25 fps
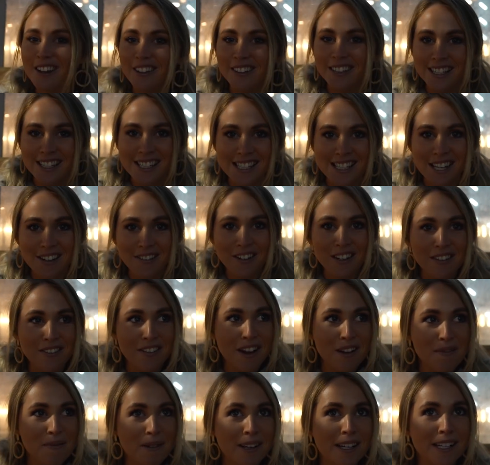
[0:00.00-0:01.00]
currently
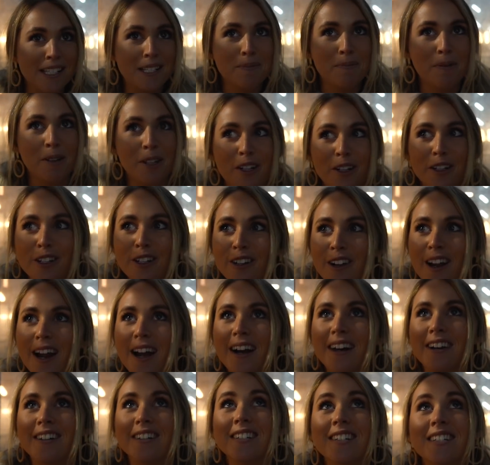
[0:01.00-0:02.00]
75 meters below
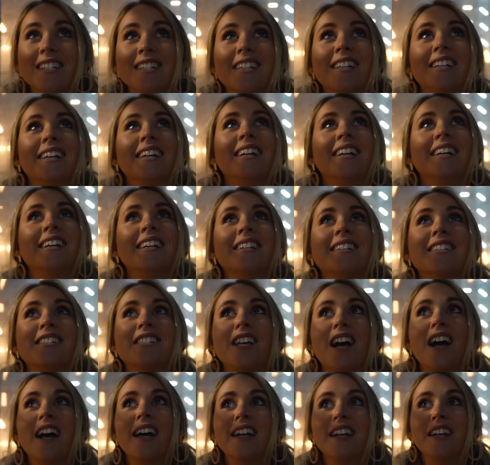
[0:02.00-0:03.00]
ground
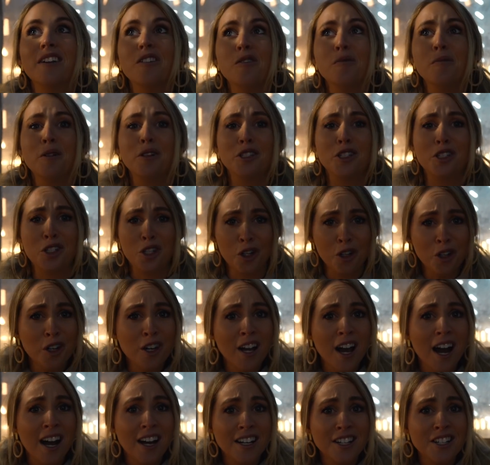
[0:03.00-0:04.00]
inside an almost
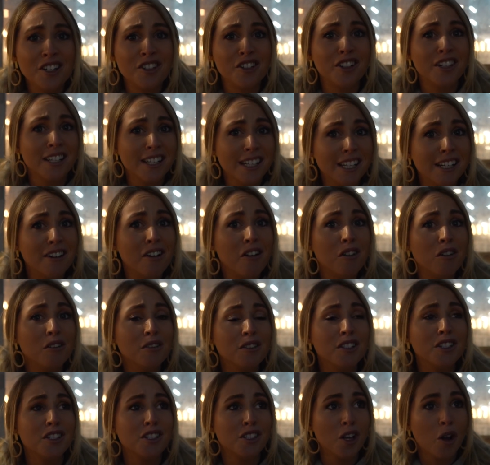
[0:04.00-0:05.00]
200-year-old
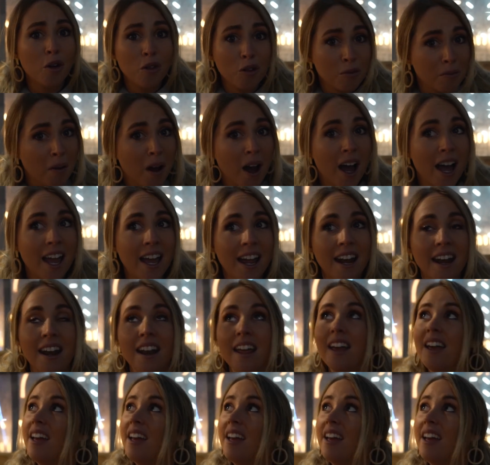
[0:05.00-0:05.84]
salt mine